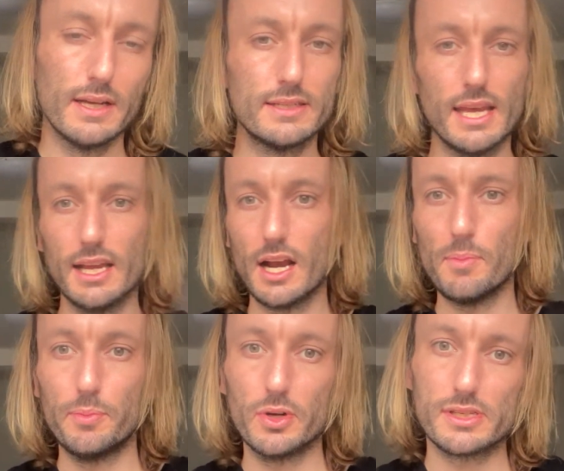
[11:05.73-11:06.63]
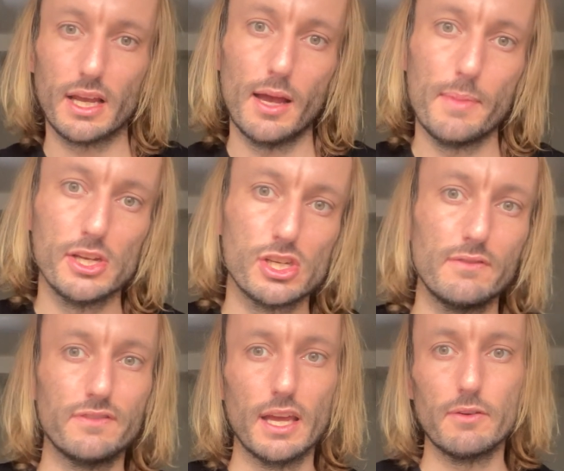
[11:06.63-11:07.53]
Take a couple books like I mentioned,
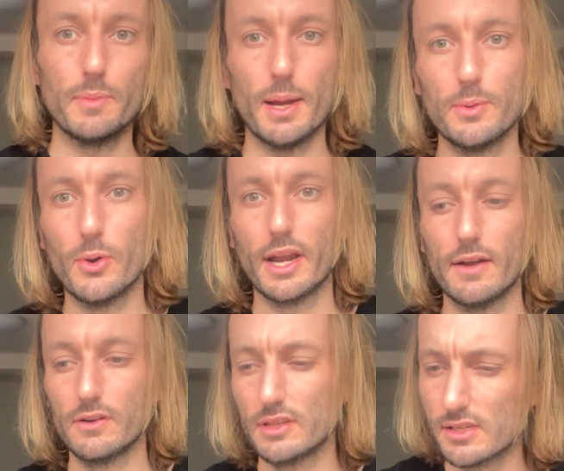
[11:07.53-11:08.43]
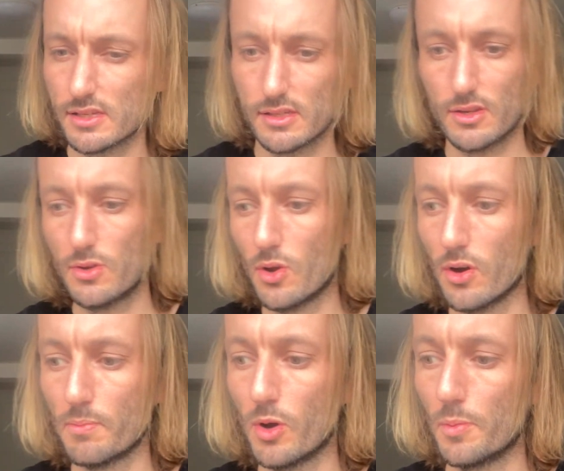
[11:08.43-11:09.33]
Flavor Bible, whatever. This is New York
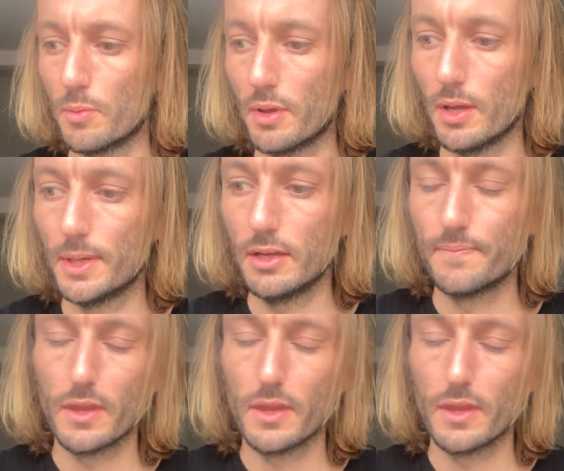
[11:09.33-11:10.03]
moment, baby.